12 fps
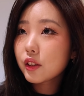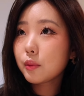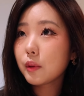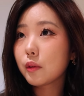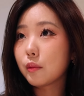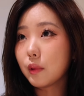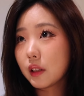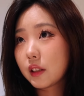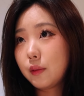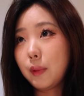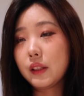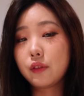just what works
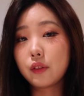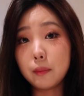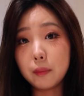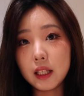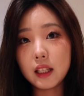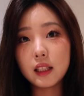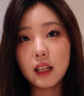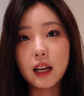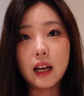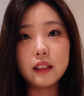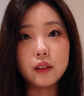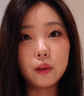best for me. Like
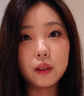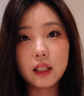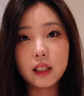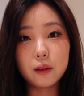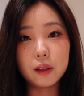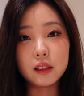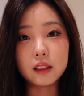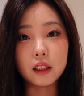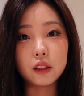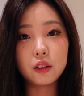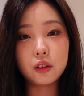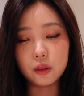I don't like it when it's like
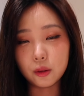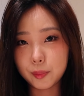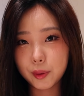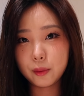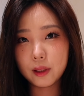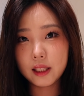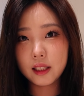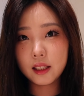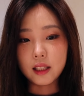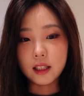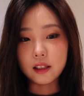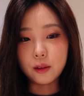super wet,
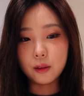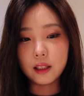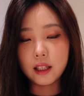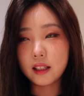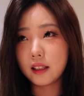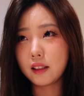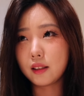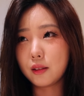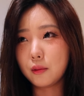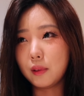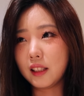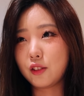and I don't like it
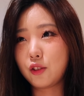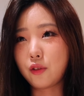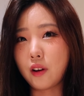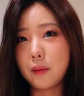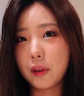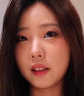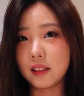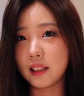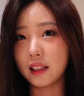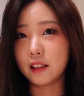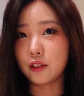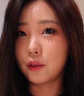when it's dry because
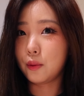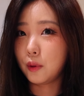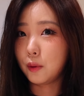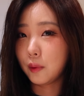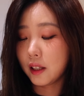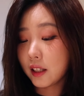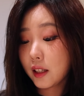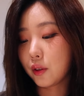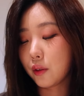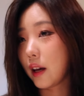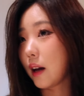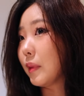then it just won't work. So
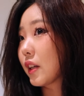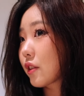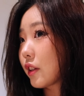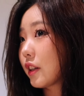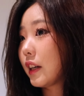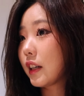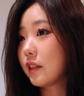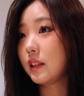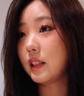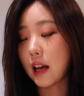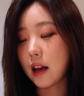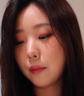yeah, make sure your hair is
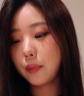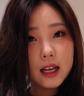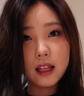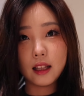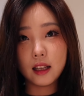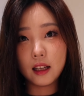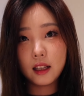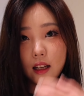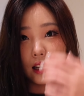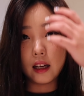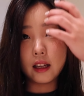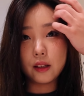damp. And then
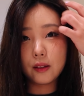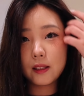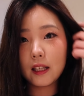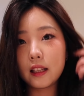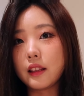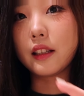I use like